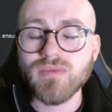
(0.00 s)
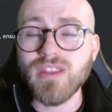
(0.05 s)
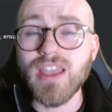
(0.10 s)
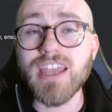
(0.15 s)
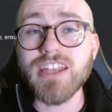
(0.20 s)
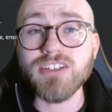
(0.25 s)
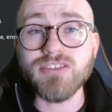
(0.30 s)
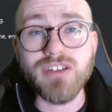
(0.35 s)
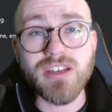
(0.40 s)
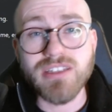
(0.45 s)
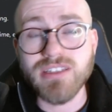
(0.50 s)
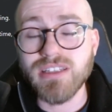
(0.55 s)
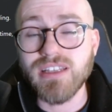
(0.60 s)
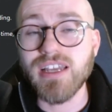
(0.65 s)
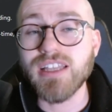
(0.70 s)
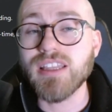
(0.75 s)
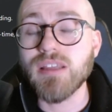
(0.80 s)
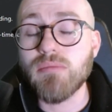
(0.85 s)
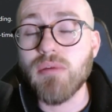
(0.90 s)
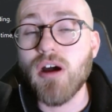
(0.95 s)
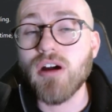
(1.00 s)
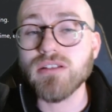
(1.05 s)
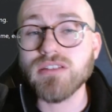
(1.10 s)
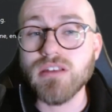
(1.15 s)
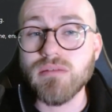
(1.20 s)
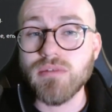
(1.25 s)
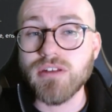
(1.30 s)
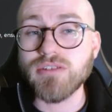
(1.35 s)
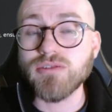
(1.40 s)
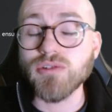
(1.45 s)
Interestingly, at the
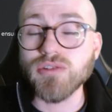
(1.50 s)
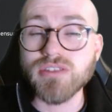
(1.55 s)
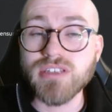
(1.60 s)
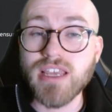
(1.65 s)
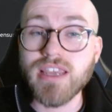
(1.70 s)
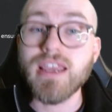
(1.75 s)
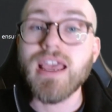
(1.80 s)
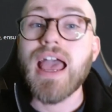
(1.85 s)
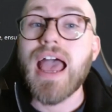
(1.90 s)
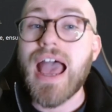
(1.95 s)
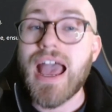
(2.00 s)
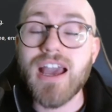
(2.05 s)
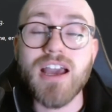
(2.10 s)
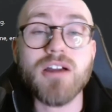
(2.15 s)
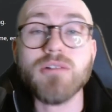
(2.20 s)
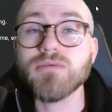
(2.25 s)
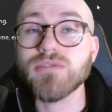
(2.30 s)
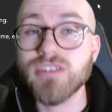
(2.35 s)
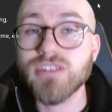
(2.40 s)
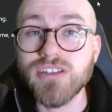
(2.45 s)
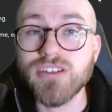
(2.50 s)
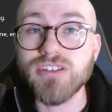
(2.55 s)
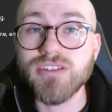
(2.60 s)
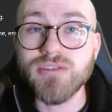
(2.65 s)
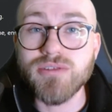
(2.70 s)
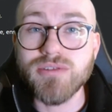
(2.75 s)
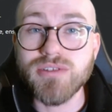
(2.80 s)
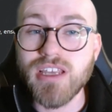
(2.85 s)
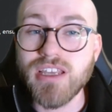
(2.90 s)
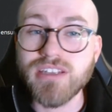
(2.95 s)
bottom, it does say how to
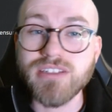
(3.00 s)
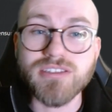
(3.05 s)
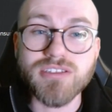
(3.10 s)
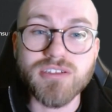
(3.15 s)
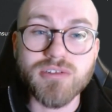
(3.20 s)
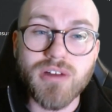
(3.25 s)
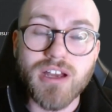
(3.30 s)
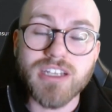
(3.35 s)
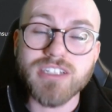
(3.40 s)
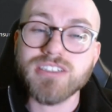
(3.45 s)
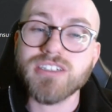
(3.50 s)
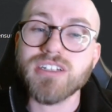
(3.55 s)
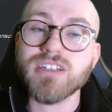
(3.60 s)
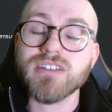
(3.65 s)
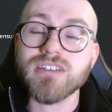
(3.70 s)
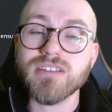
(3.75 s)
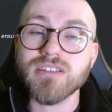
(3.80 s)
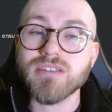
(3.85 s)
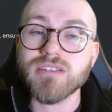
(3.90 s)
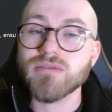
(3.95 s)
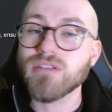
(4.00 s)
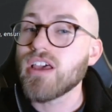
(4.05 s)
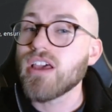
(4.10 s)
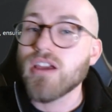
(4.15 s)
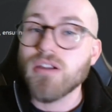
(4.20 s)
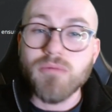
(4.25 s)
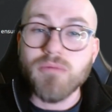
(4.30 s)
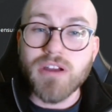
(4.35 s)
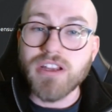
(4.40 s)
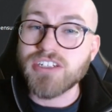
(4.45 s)
use hinge questions,
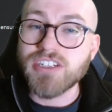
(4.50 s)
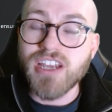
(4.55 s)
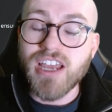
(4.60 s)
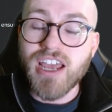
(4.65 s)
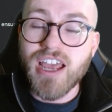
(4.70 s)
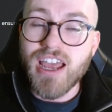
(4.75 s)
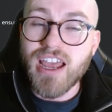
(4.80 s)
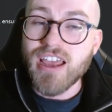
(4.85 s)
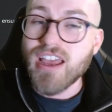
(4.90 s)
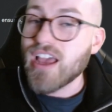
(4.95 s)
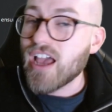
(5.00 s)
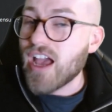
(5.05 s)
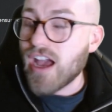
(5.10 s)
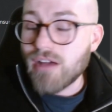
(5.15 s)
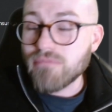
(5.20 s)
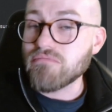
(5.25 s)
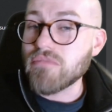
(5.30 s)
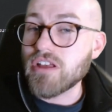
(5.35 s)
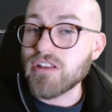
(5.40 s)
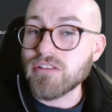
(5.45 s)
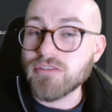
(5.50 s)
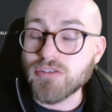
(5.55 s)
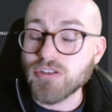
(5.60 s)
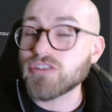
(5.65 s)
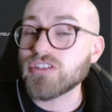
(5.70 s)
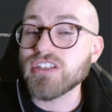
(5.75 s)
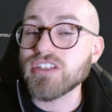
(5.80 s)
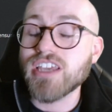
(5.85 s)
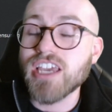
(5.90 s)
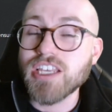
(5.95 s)
which
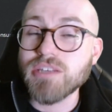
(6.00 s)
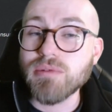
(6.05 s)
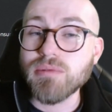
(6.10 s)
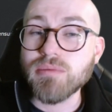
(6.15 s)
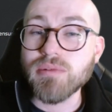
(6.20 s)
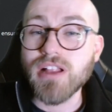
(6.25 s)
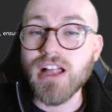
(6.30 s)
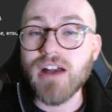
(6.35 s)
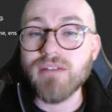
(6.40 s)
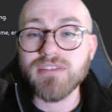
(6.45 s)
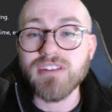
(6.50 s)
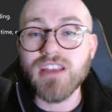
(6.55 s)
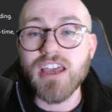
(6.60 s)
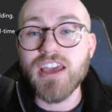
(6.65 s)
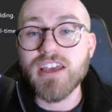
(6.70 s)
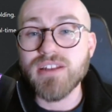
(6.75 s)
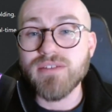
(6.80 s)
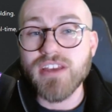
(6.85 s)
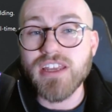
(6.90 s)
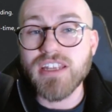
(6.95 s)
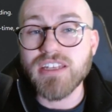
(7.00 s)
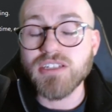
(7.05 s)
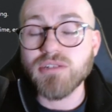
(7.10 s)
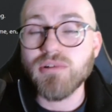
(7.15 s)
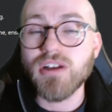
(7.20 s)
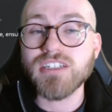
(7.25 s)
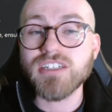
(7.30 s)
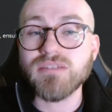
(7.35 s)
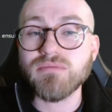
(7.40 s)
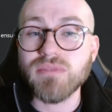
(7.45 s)
just in case people haven't heard of a hinge
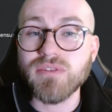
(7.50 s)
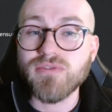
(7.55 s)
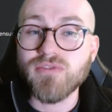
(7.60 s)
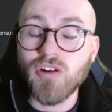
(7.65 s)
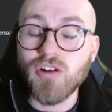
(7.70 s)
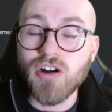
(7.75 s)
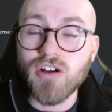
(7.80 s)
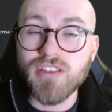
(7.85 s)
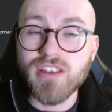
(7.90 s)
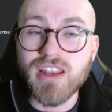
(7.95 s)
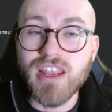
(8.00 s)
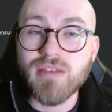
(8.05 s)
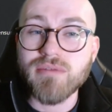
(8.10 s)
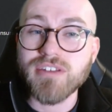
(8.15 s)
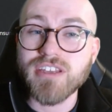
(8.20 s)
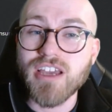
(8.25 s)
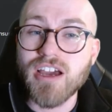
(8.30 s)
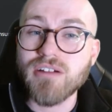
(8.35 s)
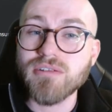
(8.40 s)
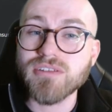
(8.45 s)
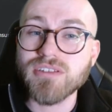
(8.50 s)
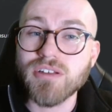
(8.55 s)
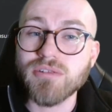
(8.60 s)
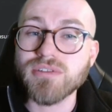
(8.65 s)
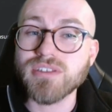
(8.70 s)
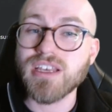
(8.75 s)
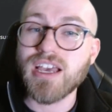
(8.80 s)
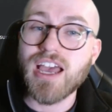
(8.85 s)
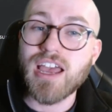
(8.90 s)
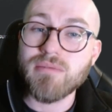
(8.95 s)
question before, then here we go. So
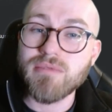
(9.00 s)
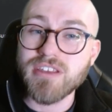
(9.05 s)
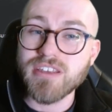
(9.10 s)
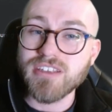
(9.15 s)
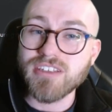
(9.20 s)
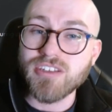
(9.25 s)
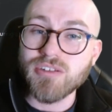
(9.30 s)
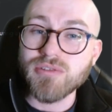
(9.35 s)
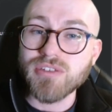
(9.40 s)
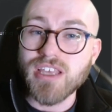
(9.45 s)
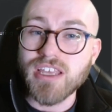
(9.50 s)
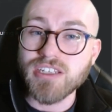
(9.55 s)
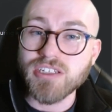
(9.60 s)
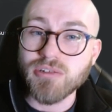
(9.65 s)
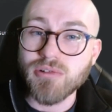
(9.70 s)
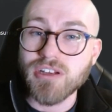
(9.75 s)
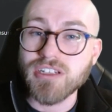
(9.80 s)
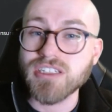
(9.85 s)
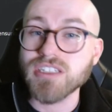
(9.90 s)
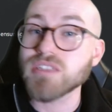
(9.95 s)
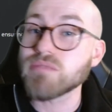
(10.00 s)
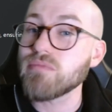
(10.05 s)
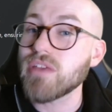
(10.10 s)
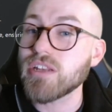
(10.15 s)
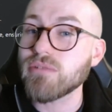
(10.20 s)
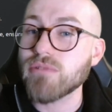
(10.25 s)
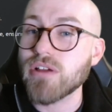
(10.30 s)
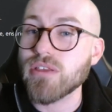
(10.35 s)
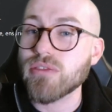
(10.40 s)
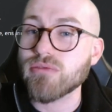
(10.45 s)
timing, use hinge questions
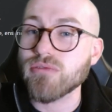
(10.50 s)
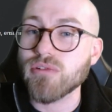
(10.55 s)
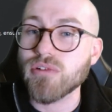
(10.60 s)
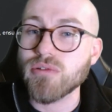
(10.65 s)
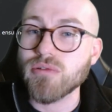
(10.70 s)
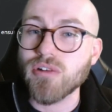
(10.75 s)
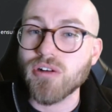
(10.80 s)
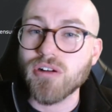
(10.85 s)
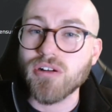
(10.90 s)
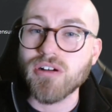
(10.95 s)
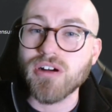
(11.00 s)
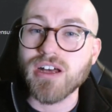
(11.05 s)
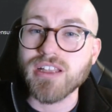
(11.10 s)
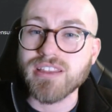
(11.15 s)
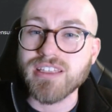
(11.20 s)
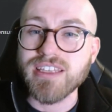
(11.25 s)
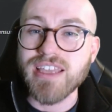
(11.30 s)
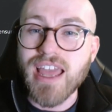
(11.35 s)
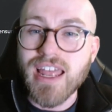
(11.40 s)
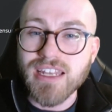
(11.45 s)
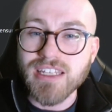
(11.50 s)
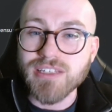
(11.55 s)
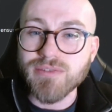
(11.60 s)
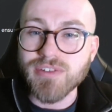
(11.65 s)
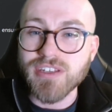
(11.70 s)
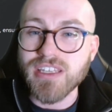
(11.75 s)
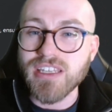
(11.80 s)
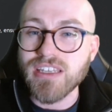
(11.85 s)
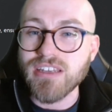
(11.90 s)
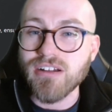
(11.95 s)
midway through or at the end of a
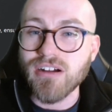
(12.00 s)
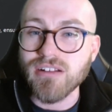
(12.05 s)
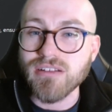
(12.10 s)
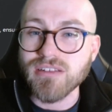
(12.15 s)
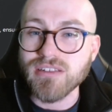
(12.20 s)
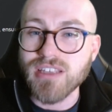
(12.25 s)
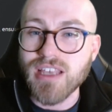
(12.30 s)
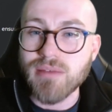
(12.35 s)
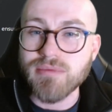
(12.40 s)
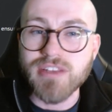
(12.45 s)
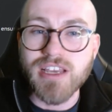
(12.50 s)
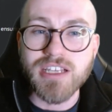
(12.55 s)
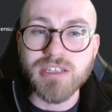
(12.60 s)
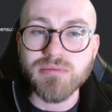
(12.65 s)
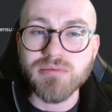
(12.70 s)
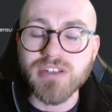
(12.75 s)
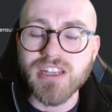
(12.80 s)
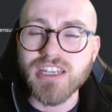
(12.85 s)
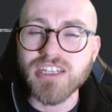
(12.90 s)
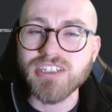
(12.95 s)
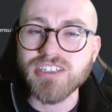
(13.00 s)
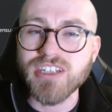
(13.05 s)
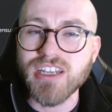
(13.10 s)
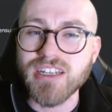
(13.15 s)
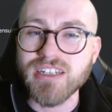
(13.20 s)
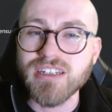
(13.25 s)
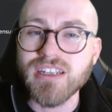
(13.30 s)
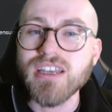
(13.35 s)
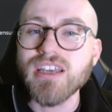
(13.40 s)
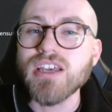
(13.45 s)
key concept
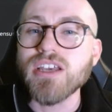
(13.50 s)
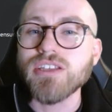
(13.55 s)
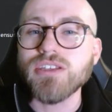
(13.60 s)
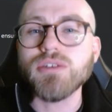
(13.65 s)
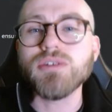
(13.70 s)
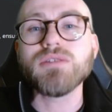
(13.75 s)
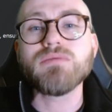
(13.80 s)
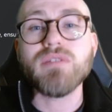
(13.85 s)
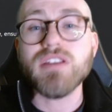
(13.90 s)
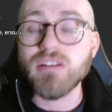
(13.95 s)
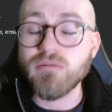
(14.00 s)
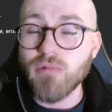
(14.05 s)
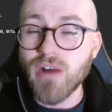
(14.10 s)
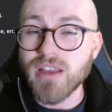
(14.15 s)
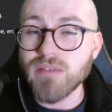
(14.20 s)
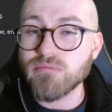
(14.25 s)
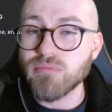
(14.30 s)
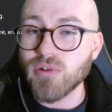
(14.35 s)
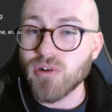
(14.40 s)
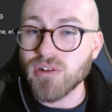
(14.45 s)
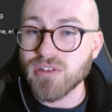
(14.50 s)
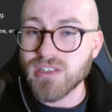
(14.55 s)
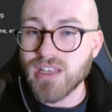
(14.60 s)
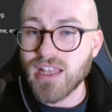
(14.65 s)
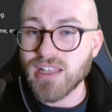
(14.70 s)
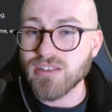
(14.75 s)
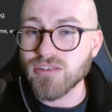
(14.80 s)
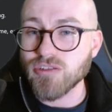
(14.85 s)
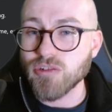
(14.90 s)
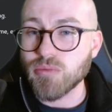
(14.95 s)
explanation. Use mini whiteboards,
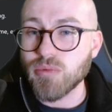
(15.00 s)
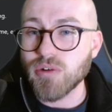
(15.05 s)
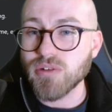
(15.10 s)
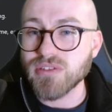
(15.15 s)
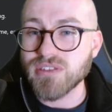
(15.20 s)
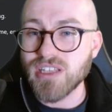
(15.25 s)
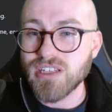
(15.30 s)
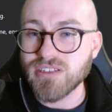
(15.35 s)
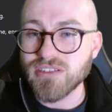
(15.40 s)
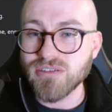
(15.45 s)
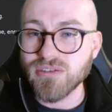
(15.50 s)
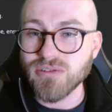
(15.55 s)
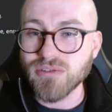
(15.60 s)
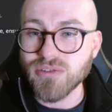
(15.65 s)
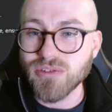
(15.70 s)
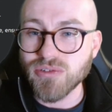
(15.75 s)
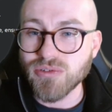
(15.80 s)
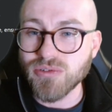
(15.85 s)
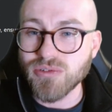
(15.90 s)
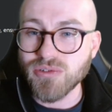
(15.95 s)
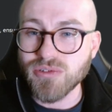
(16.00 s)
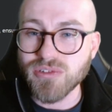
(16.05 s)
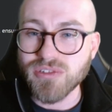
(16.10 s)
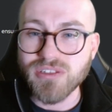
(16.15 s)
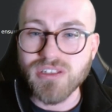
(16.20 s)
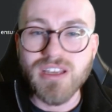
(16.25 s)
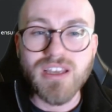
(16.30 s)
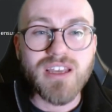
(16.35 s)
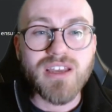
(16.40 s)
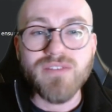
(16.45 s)
hands up or digital
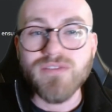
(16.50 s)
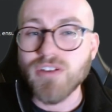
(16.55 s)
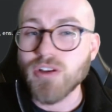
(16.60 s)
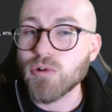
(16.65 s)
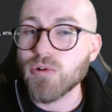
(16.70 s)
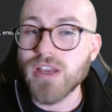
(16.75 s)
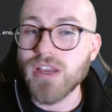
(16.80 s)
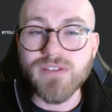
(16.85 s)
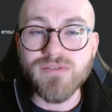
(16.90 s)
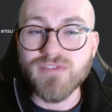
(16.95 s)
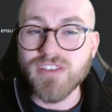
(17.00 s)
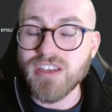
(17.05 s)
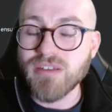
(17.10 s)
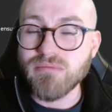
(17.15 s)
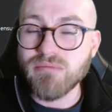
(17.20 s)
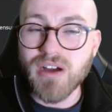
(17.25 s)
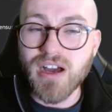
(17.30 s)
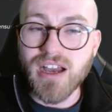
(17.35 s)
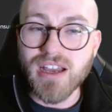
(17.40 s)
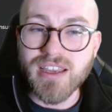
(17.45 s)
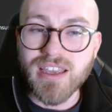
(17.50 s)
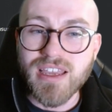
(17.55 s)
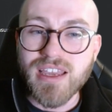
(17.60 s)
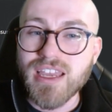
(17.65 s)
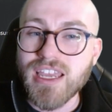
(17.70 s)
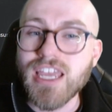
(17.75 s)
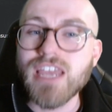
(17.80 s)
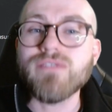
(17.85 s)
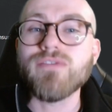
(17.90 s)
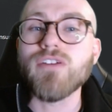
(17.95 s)
tools for quick feedback.
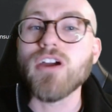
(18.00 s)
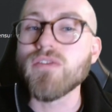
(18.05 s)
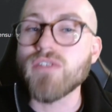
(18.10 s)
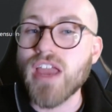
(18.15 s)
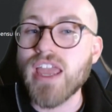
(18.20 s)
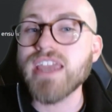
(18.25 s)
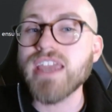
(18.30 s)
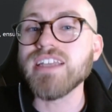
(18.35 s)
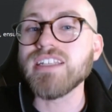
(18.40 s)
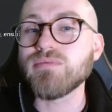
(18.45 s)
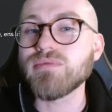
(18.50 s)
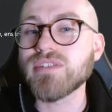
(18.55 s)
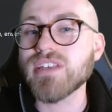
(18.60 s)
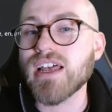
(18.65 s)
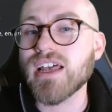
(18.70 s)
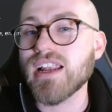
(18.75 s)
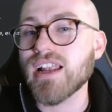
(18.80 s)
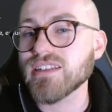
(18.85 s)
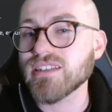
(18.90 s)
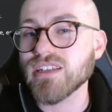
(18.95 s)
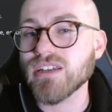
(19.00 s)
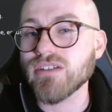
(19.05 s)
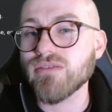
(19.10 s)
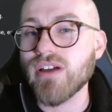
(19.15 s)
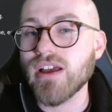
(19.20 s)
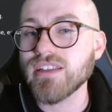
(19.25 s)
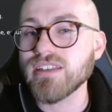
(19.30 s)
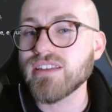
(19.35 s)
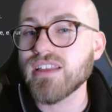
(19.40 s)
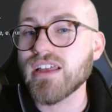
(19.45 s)
If over 80% answer
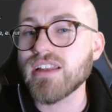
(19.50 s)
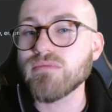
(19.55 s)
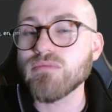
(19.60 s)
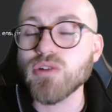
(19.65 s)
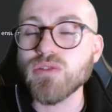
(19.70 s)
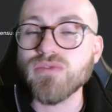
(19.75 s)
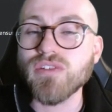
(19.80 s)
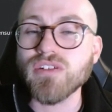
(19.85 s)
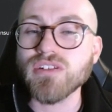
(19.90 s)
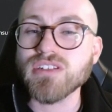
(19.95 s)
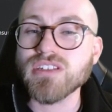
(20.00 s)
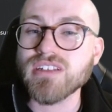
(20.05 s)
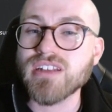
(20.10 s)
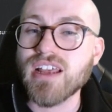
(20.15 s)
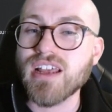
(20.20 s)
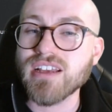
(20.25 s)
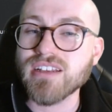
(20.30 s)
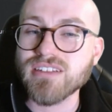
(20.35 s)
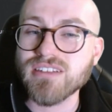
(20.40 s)
correctly, then move on to the next